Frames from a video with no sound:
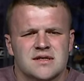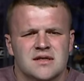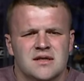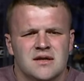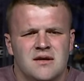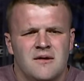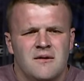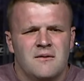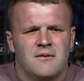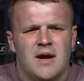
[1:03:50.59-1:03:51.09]

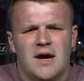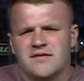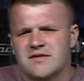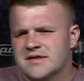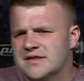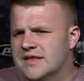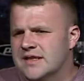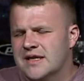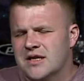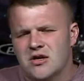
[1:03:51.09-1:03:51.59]
We have
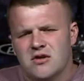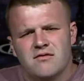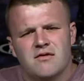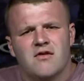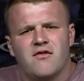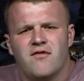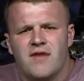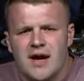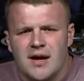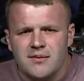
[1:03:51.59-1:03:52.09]
to take care of
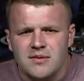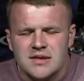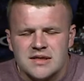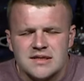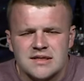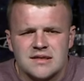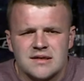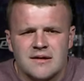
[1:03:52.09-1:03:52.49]
our families.